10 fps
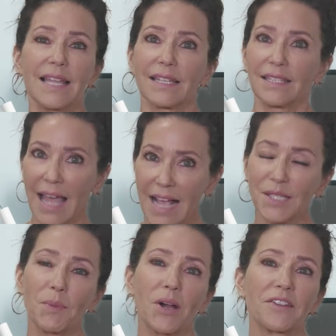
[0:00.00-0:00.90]
The
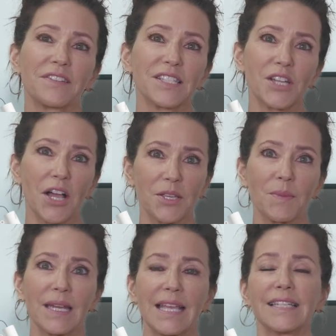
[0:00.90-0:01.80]
last part of this
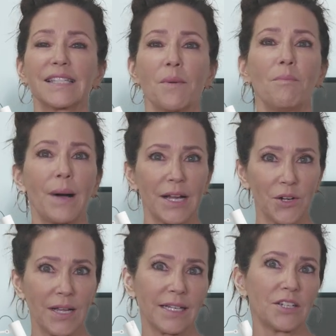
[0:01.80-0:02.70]
document is the
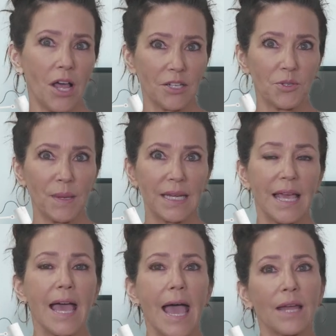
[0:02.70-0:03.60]
buyer acknowledgement,
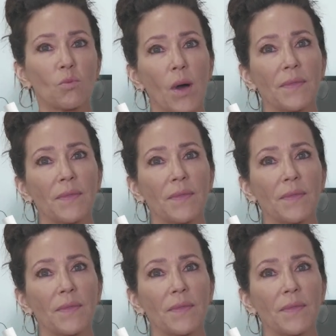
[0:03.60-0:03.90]
and